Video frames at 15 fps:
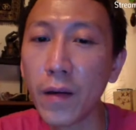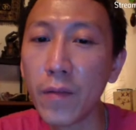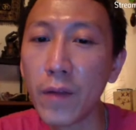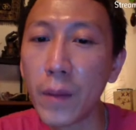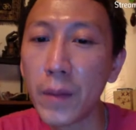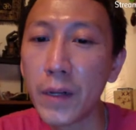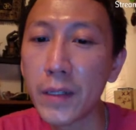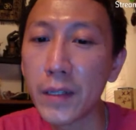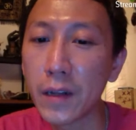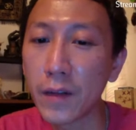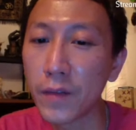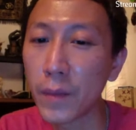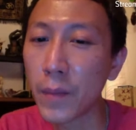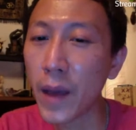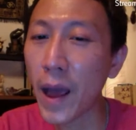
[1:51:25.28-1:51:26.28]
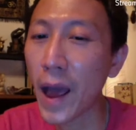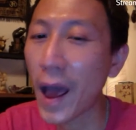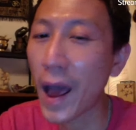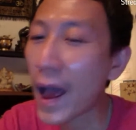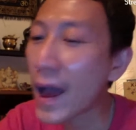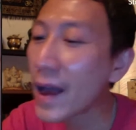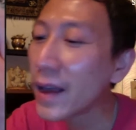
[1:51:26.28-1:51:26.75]
reminiscent of the
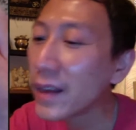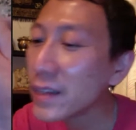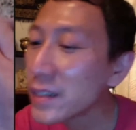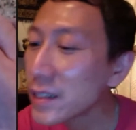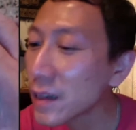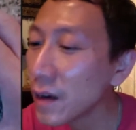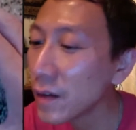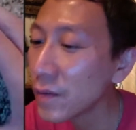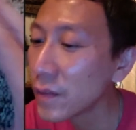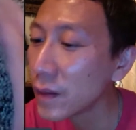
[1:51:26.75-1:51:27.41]
past of